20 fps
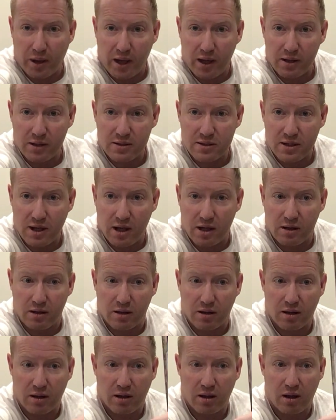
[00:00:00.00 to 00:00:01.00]
Panda set.
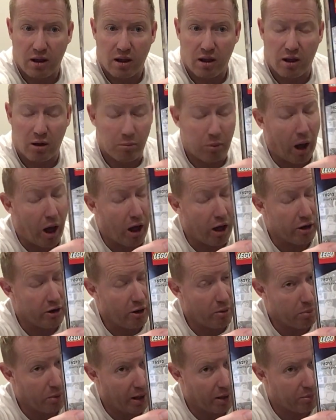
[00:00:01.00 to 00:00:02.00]

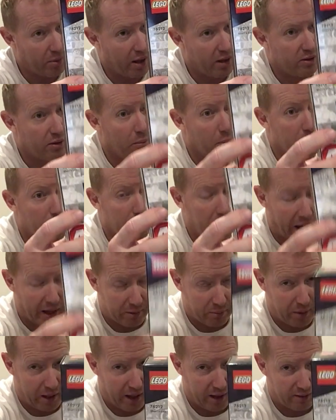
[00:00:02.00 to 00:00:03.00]
Not Black Panther, Black
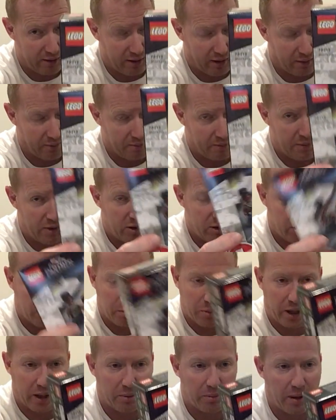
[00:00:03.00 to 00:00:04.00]
Panther, not
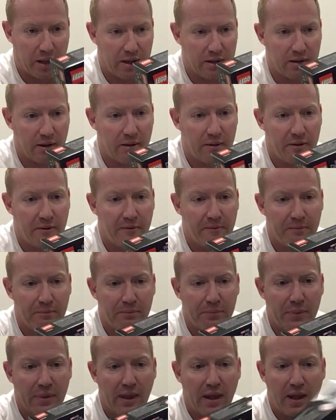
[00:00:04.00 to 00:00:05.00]
Black Panda.
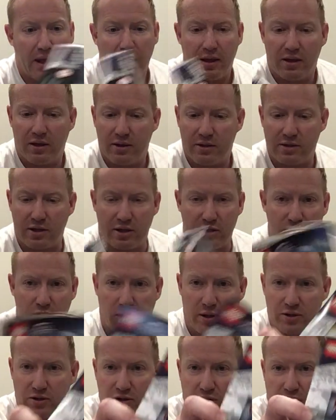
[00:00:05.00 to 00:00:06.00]
So this
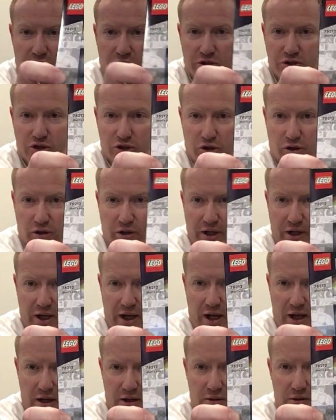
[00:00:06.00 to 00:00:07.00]
one's got the Shuri
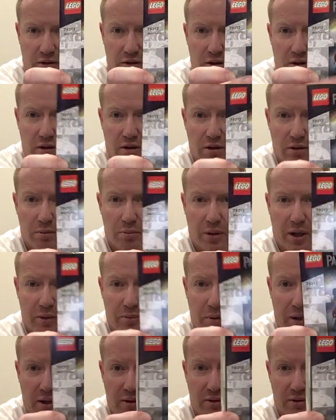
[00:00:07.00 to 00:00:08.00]
and Black
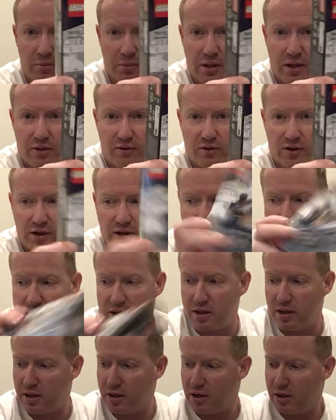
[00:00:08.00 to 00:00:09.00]
Panther minifigs.
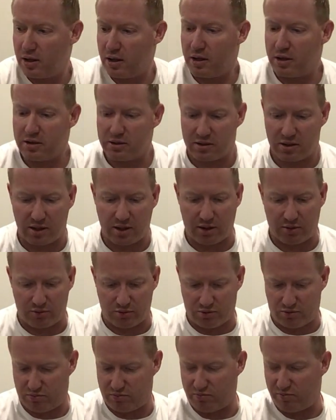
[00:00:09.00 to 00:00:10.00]
So that
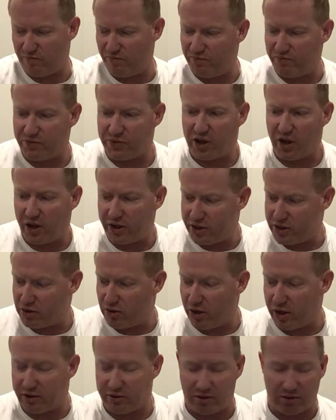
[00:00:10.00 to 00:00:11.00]
I just
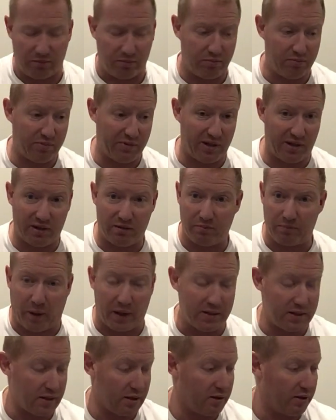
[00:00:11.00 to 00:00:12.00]
like to
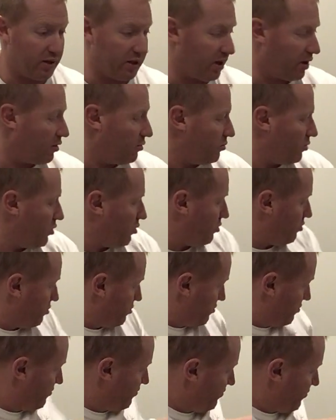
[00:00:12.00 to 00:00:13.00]
basically get them all.
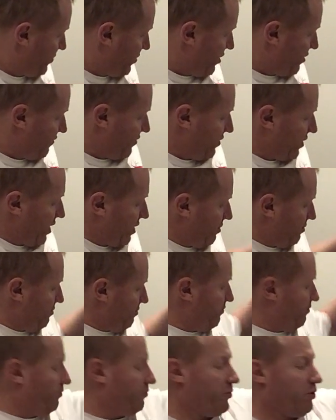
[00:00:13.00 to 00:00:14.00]
For that
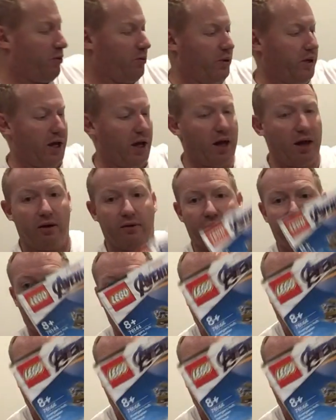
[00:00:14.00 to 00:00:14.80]
we have